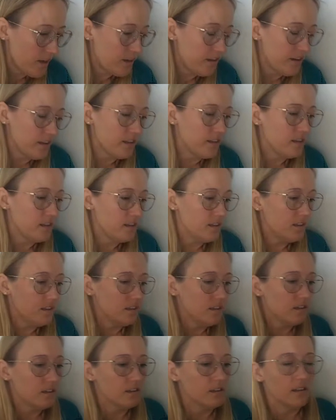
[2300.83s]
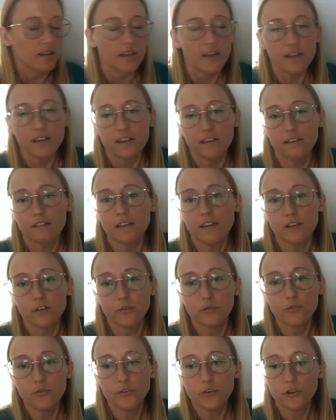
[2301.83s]
I think that is it
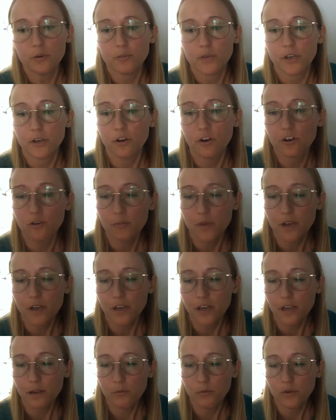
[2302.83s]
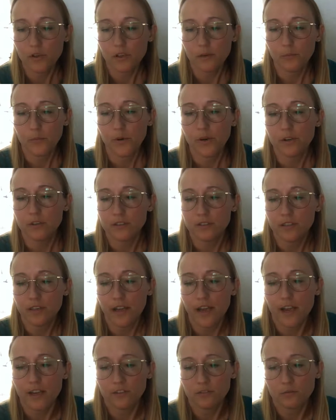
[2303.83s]
for my comb honey. One person
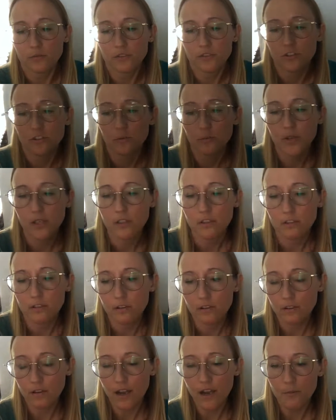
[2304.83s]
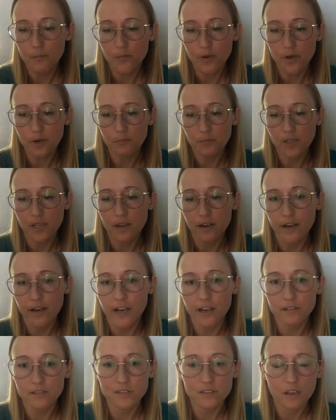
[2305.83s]
asked, what's your opinion on top bar
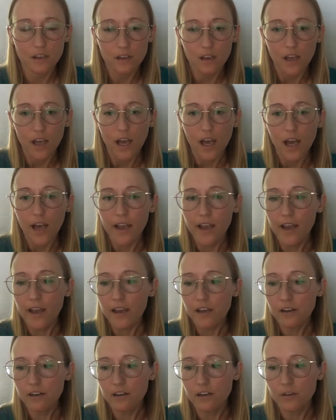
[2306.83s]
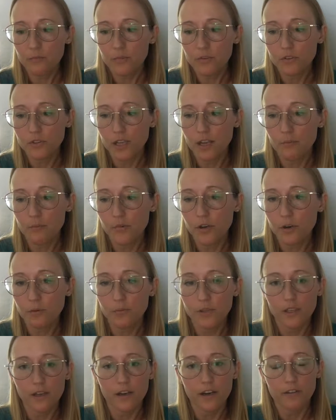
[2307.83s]
beehives? I had a couple top bar
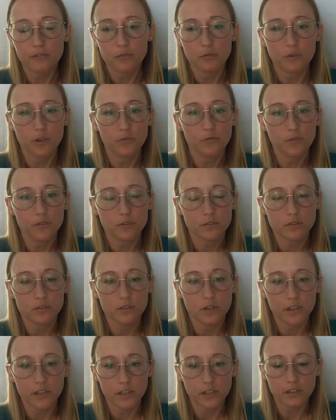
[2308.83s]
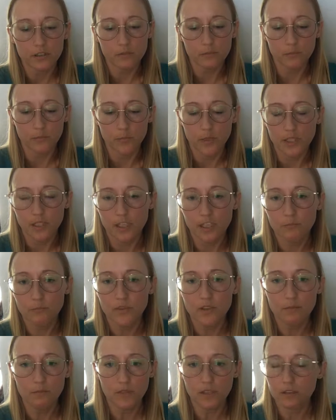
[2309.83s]
beehives when I first started
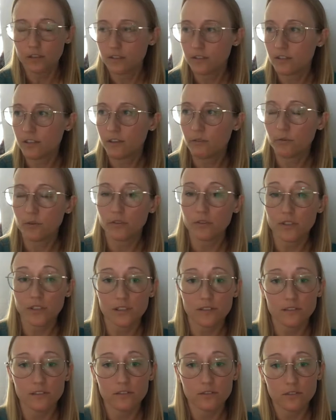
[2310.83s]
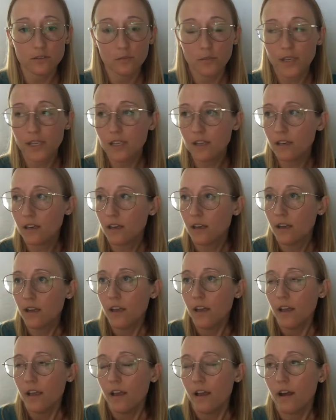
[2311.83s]
beekeeping because they were easier to make
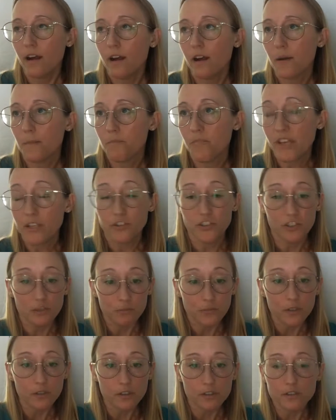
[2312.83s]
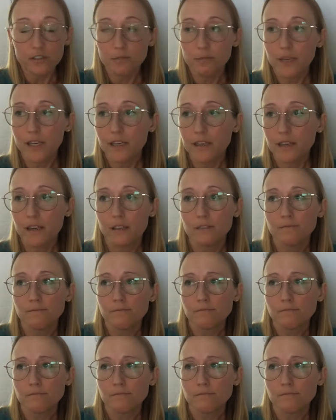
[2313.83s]
and cheaper to make.